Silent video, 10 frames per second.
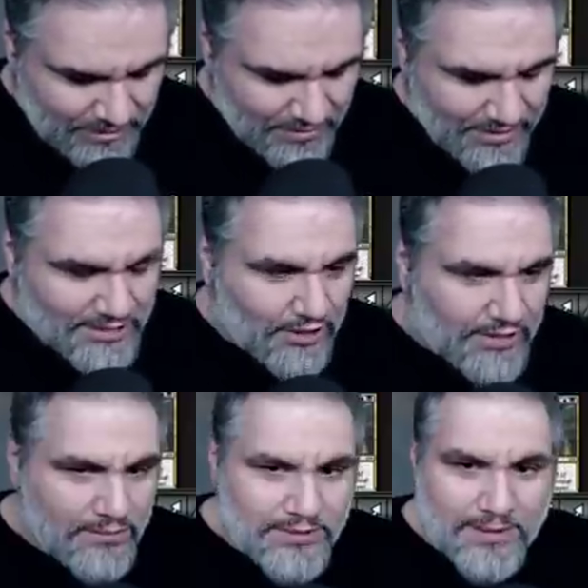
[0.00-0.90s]
I think so,
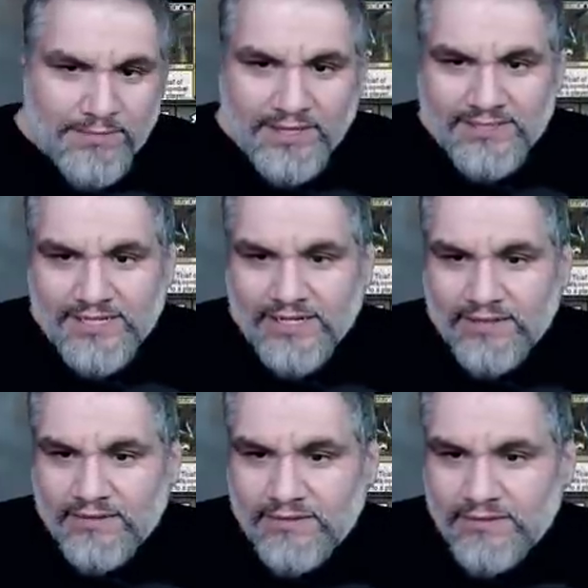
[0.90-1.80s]
because it was
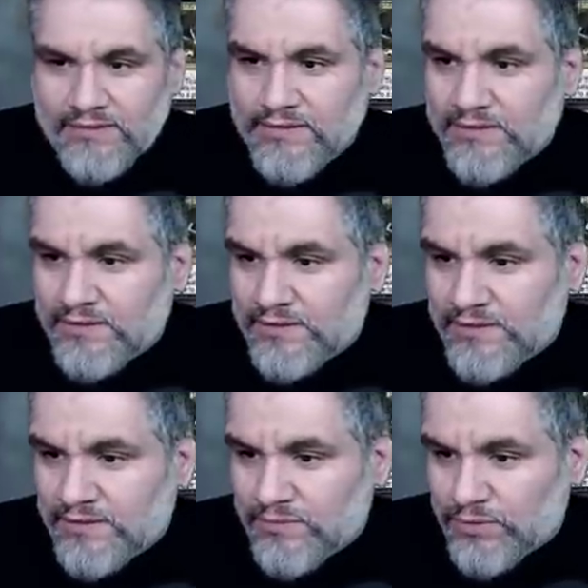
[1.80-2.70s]
M19,
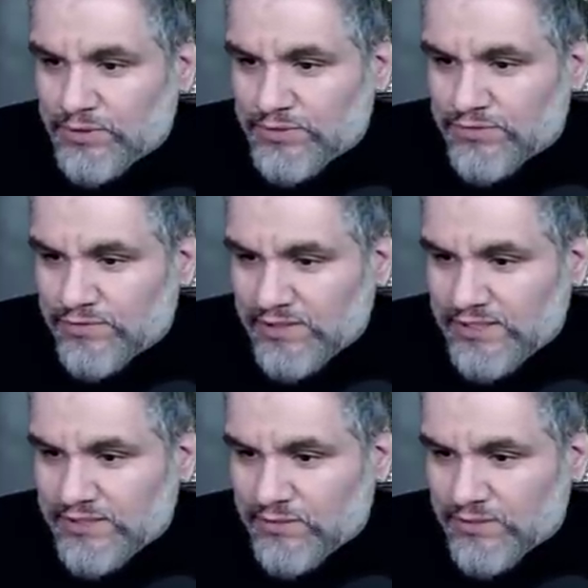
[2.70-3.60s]
which was
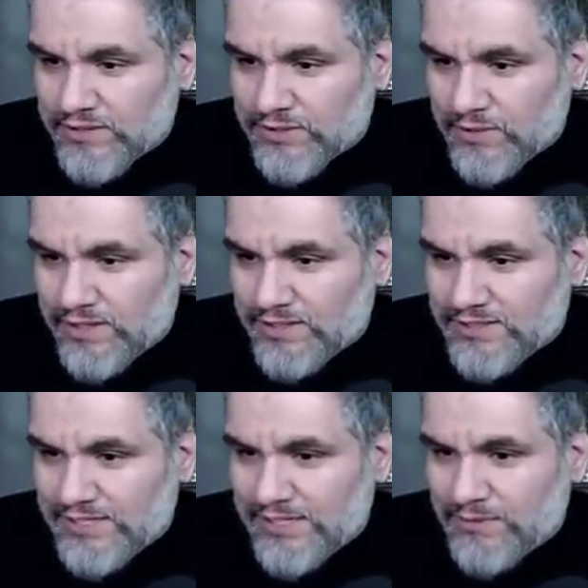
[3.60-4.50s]
released. Core Set
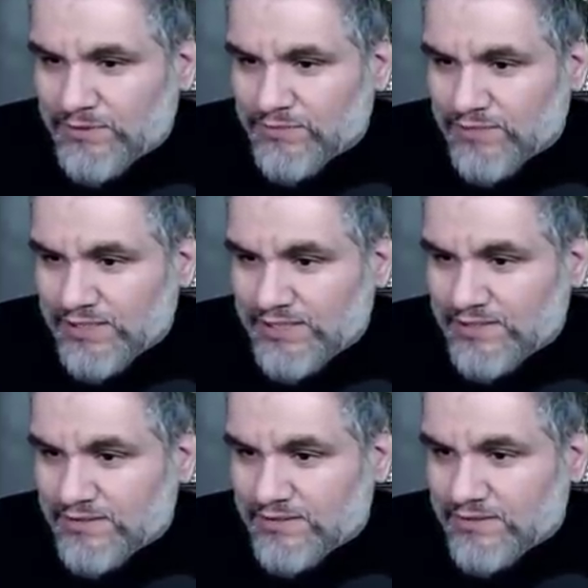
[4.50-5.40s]
2019 was
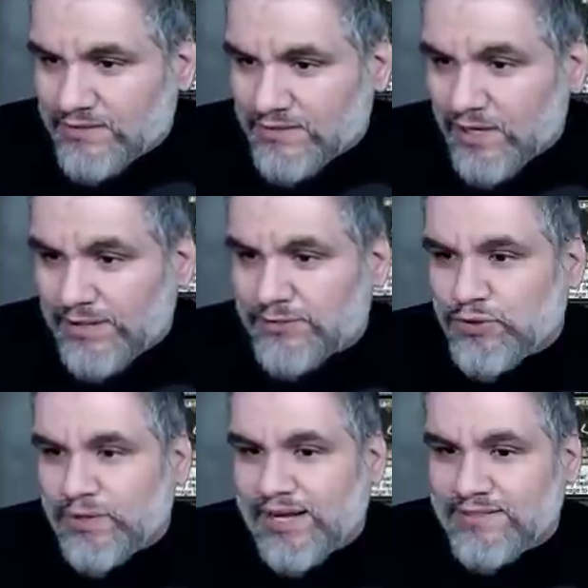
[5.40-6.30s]
released. No, that was
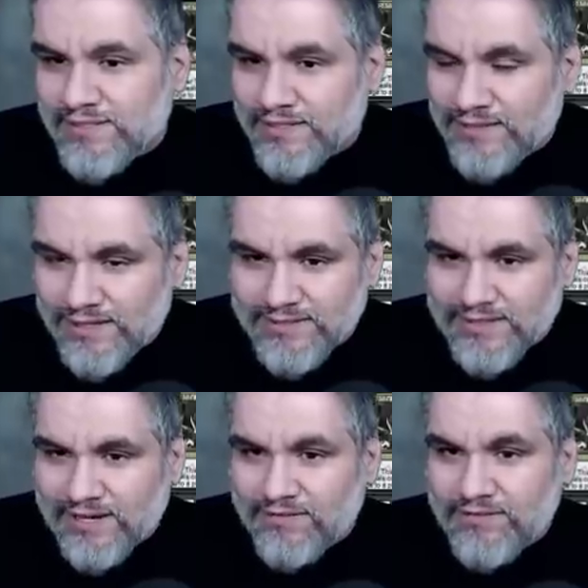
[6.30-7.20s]
2018. That
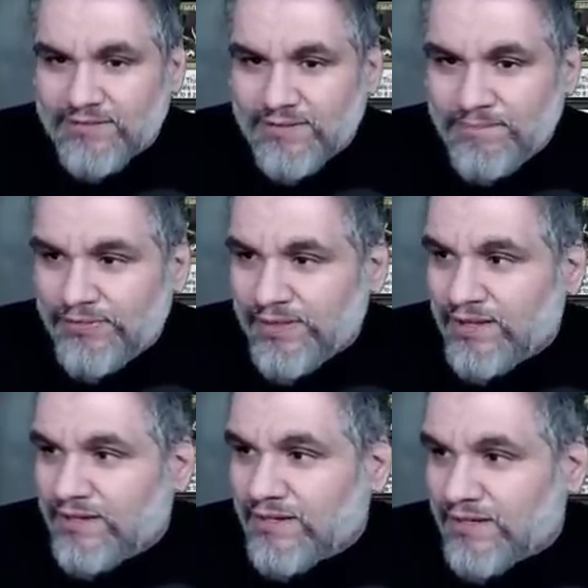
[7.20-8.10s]
doesn't count.
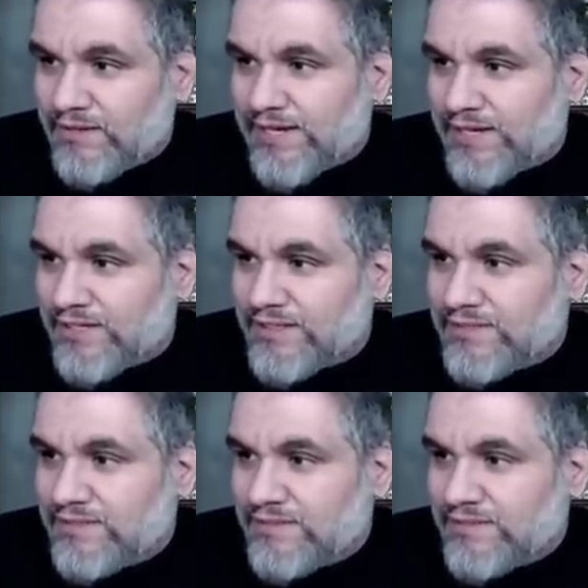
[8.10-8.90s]
Okay, good.